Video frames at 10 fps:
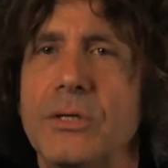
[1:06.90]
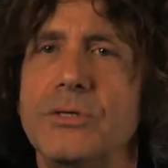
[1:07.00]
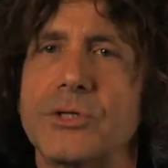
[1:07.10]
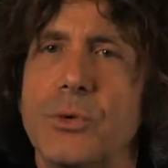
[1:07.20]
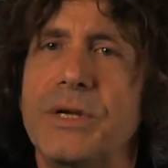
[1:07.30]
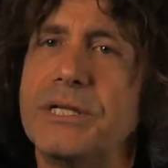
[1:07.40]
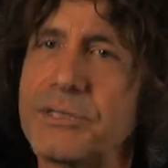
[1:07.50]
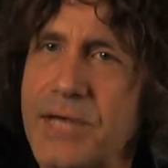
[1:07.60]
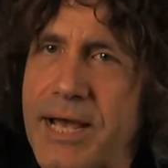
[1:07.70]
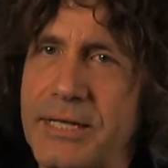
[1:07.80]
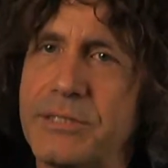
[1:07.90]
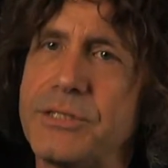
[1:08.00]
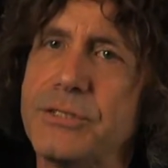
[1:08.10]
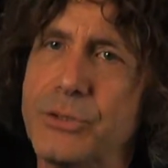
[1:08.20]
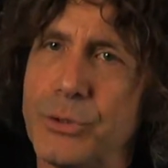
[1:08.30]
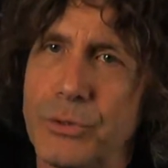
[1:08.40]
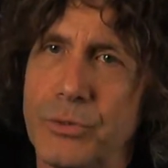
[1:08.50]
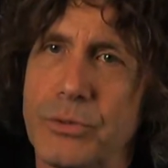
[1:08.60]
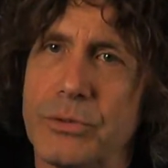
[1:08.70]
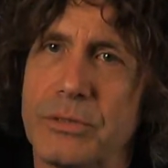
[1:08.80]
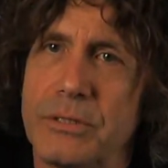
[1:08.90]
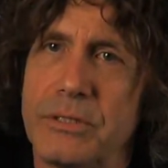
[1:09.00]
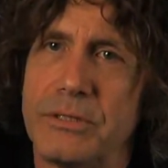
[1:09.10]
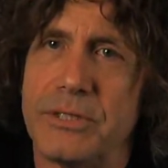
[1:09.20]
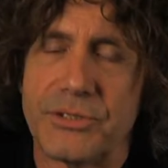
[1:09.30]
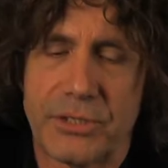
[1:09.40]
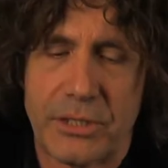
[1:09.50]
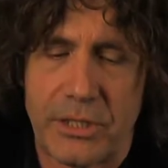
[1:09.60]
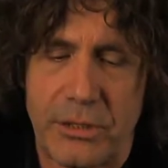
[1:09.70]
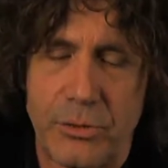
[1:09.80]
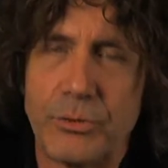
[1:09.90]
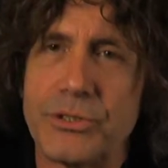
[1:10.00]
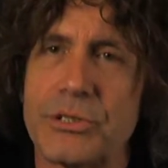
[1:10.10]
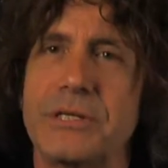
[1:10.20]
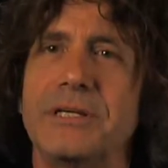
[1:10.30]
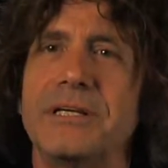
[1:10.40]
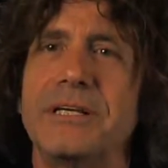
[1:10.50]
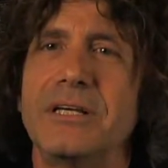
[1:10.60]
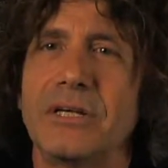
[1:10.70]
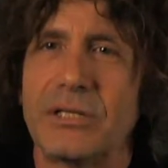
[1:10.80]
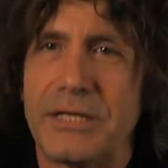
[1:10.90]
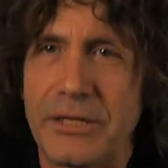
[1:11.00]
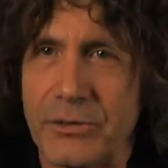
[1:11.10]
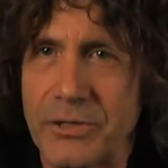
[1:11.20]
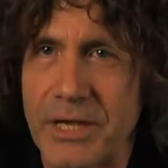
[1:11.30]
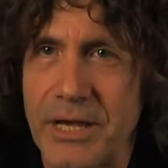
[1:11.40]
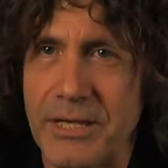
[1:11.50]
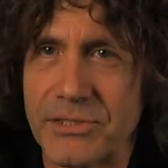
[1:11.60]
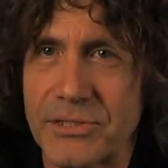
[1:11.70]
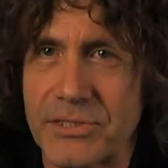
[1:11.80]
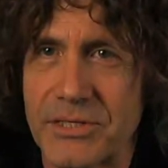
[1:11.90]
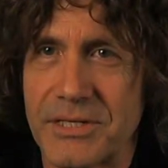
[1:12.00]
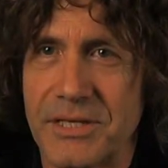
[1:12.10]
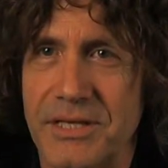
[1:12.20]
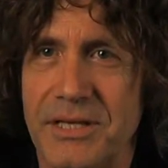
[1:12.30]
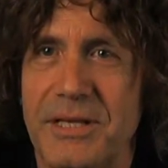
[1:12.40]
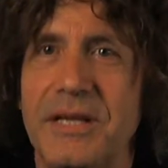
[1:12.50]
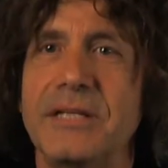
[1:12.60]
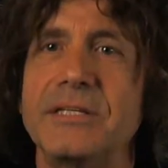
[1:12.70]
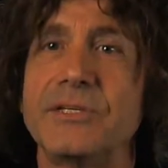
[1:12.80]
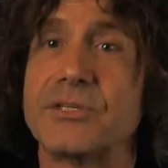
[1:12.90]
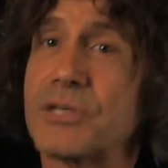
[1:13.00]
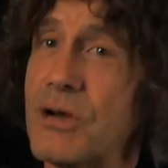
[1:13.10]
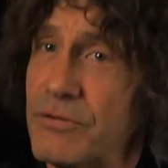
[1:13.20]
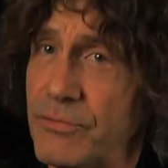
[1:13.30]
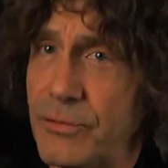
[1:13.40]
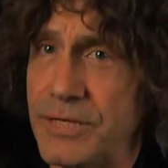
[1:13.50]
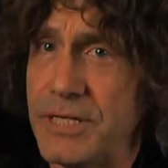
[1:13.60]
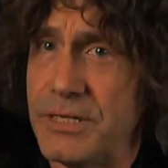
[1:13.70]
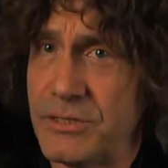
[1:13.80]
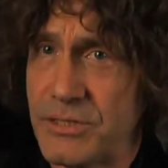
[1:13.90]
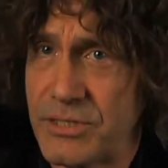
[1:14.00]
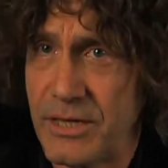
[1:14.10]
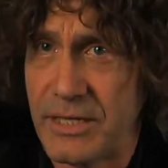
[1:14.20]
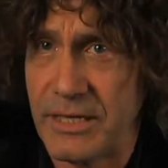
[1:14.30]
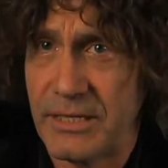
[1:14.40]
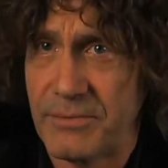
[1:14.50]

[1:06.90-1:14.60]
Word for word: So we decided to do this acute clinical case discovery study.